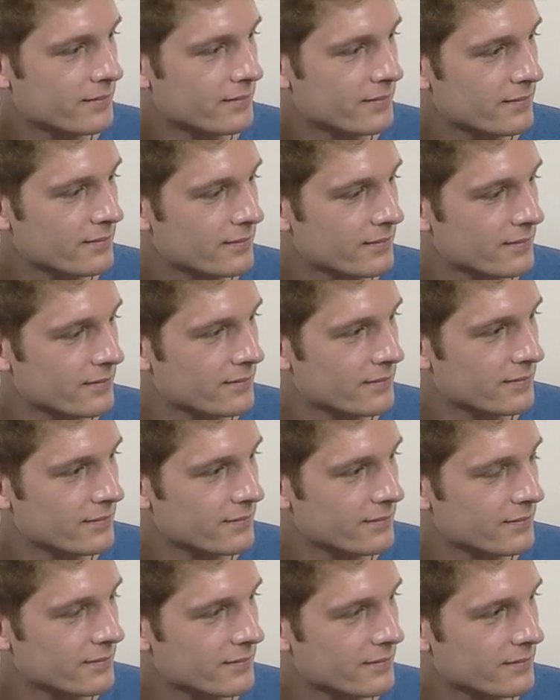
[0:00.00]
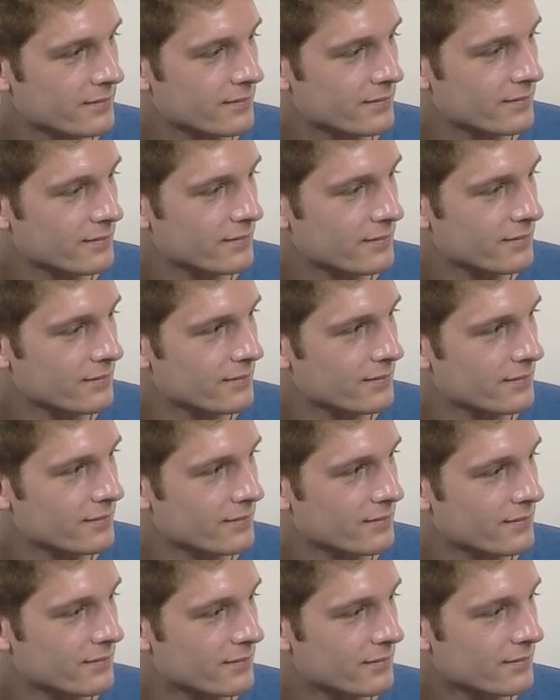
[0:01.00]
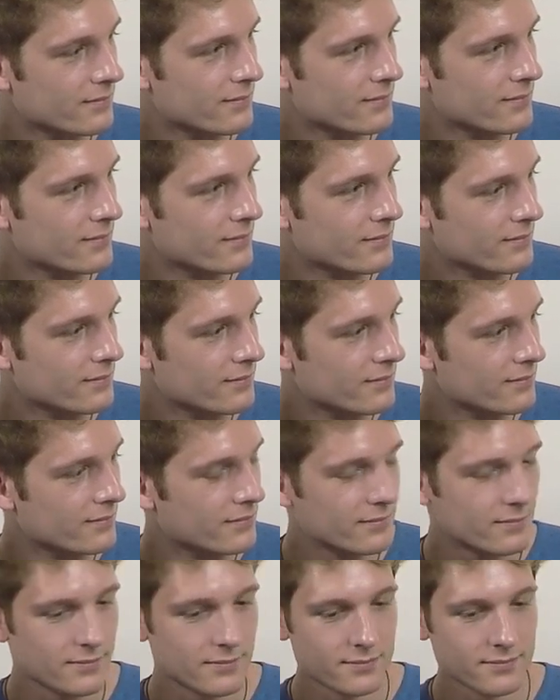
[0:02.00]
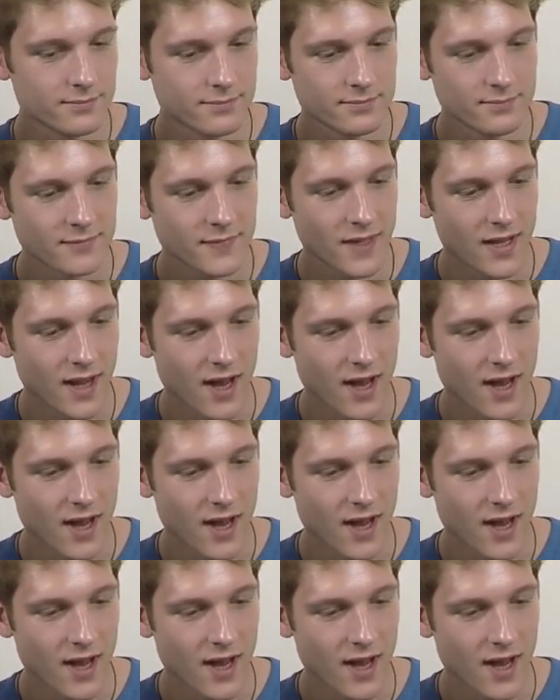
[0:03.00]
[no speech]